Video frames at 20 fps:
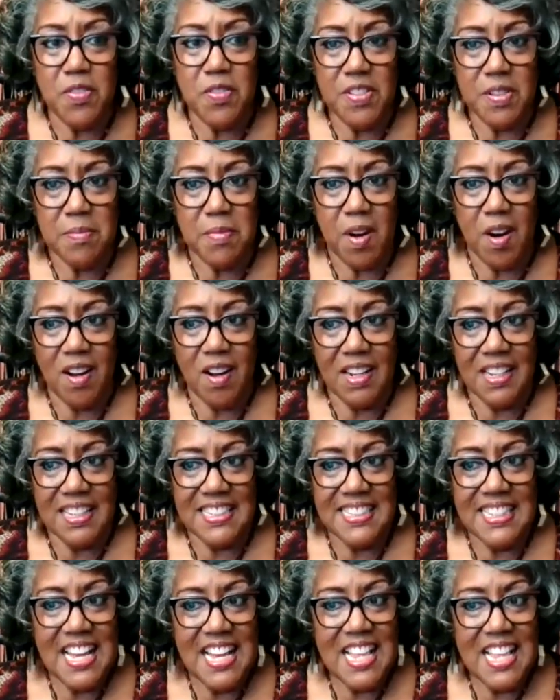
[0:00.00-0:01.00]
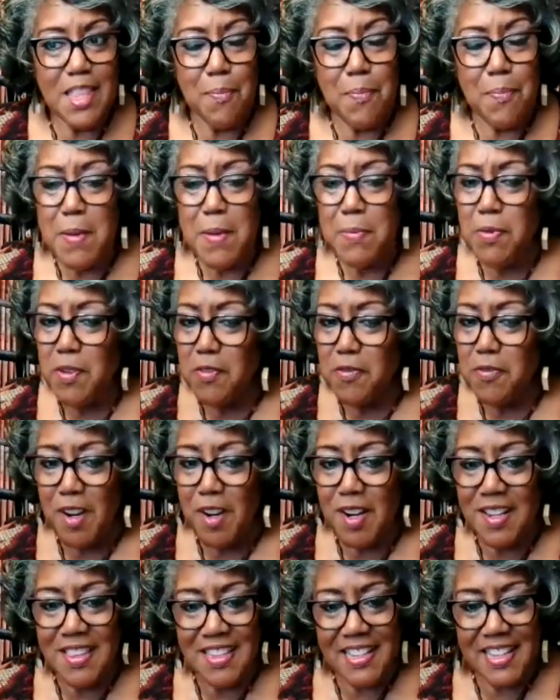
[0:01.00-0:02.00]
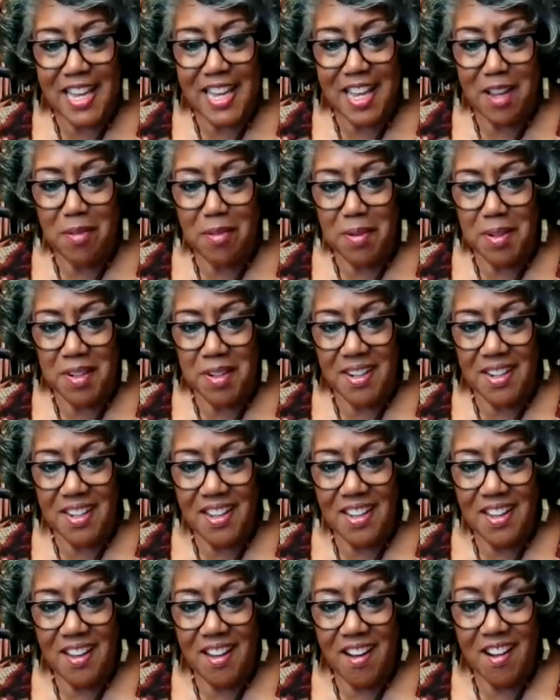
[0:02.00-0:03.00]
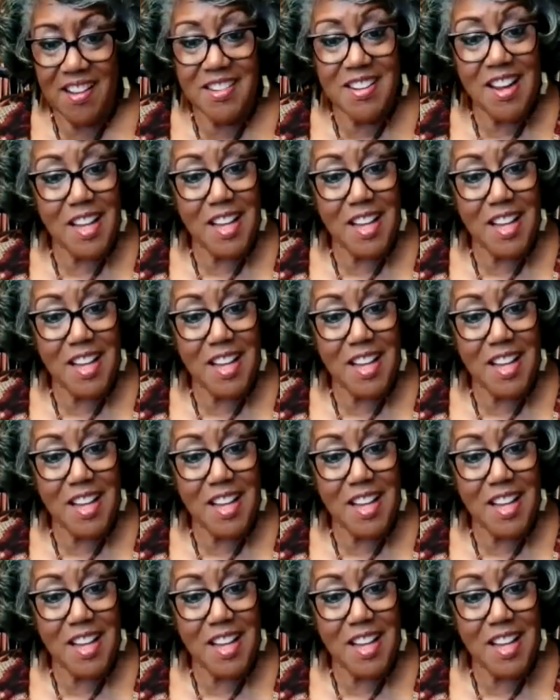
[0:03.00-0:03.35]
movie, Marlon, the people in front of the camera are